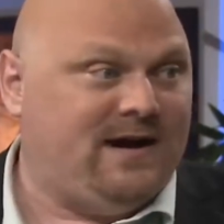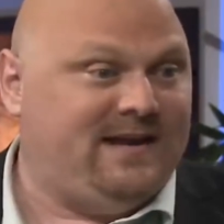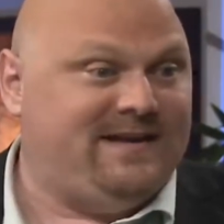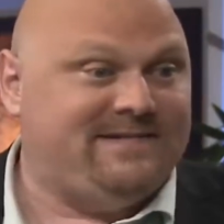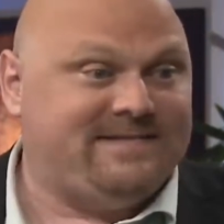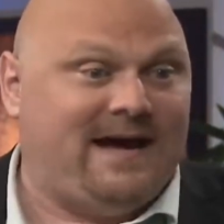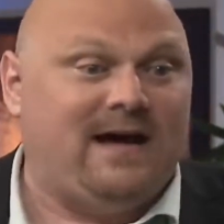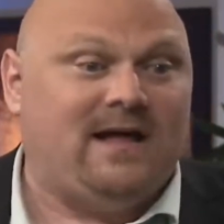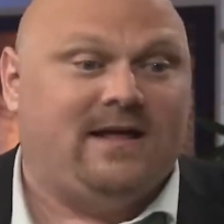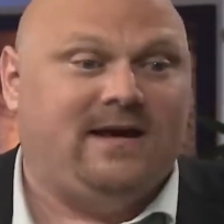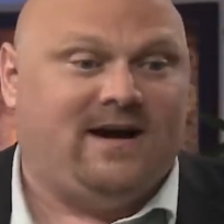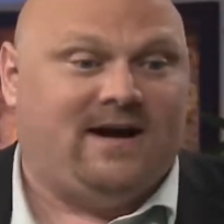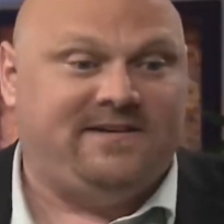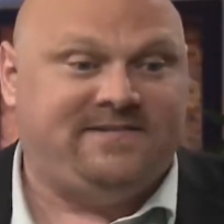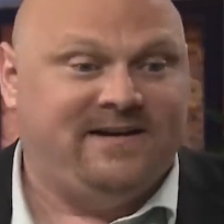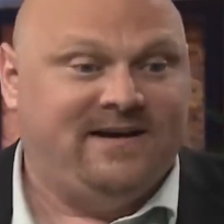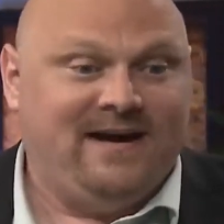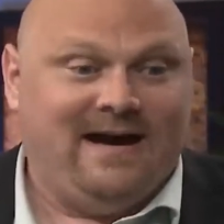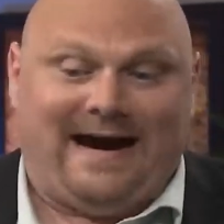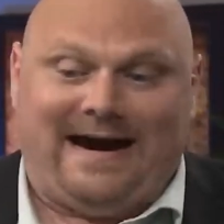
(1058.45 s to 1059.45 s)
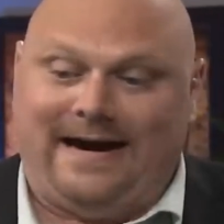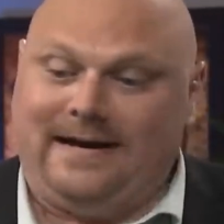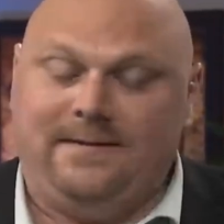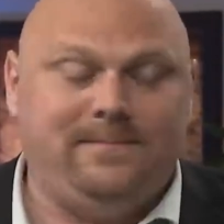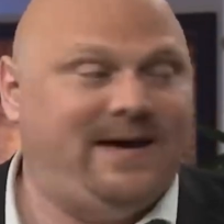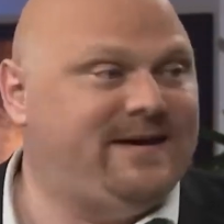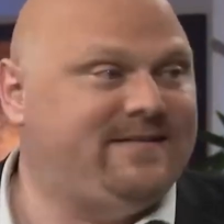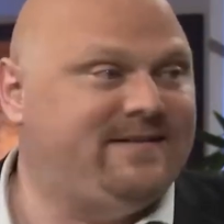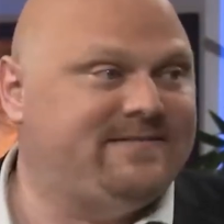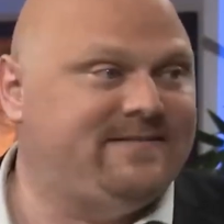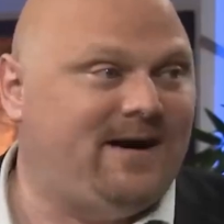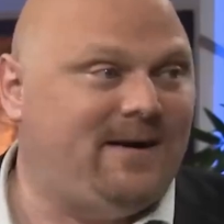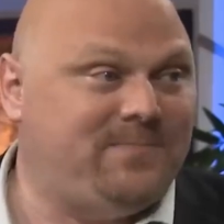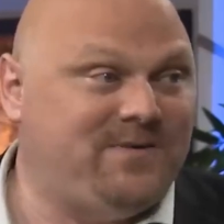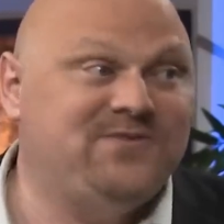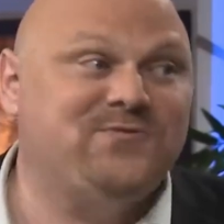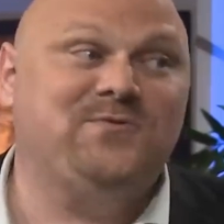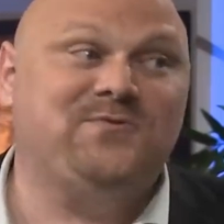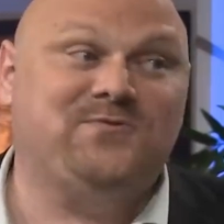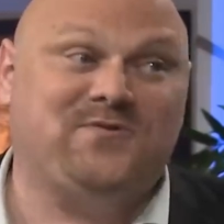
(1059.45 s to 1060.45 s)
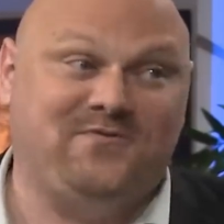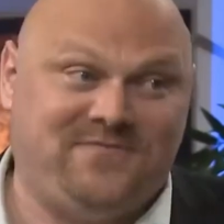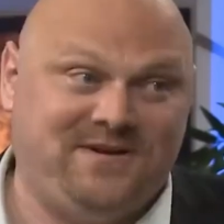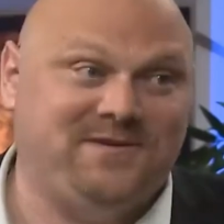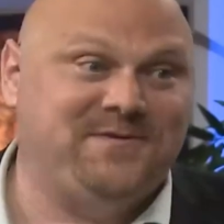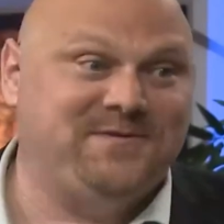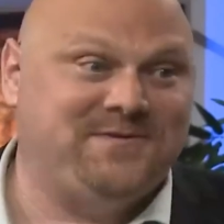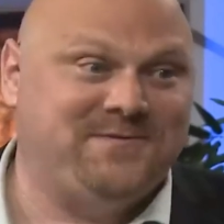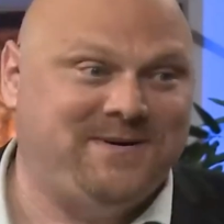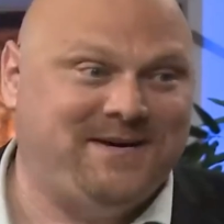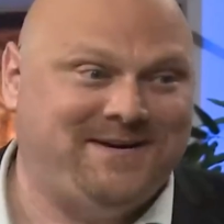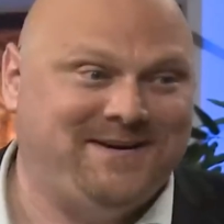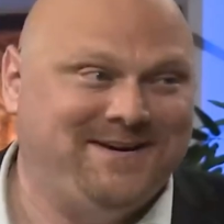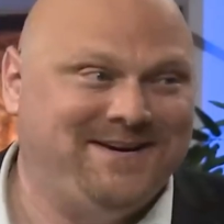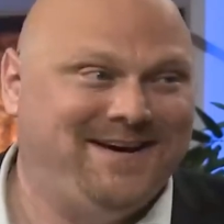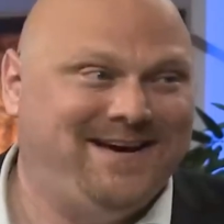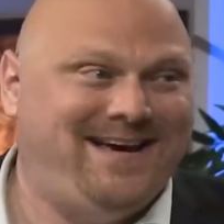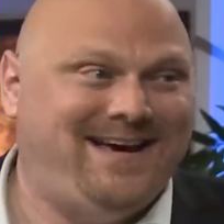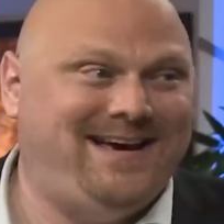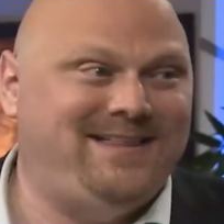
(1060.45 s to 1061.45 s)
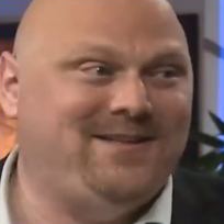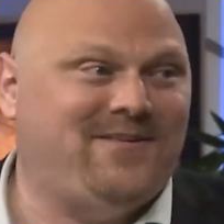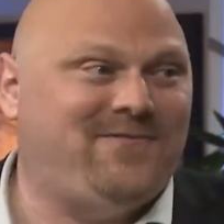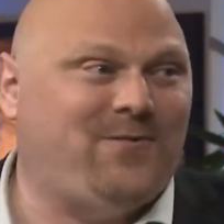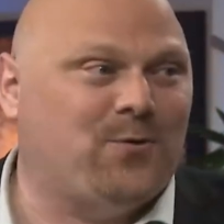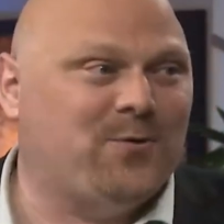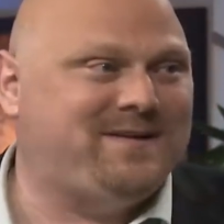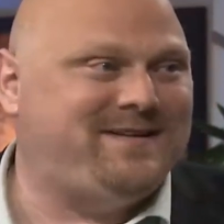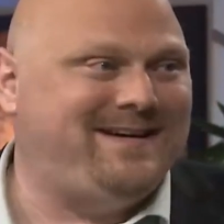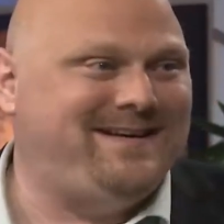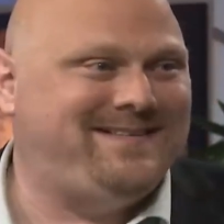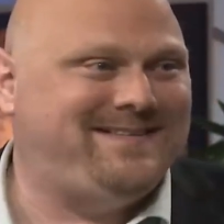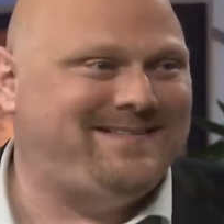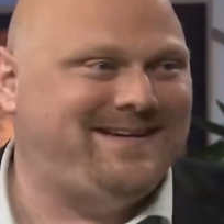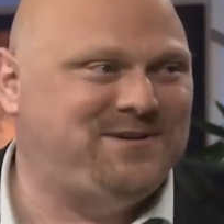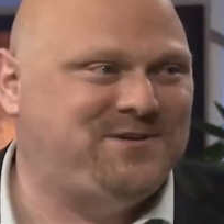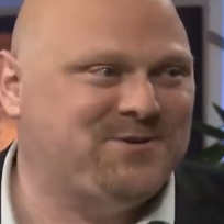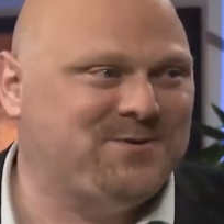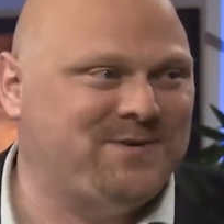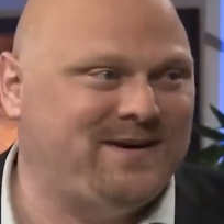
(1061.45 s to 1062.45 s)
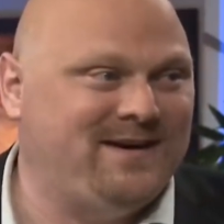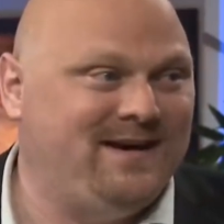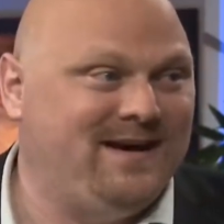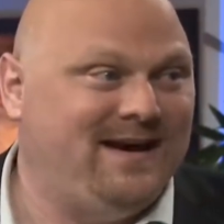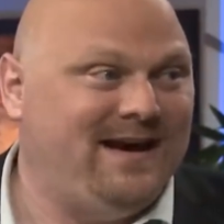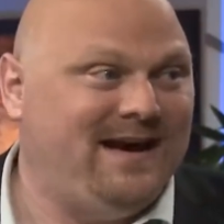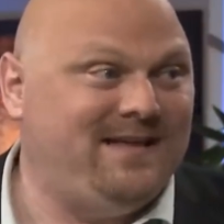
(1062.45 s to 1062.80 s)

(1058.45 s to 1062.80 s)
And he's telling us, I didn't make this up. This was revealed to me in the 14th century.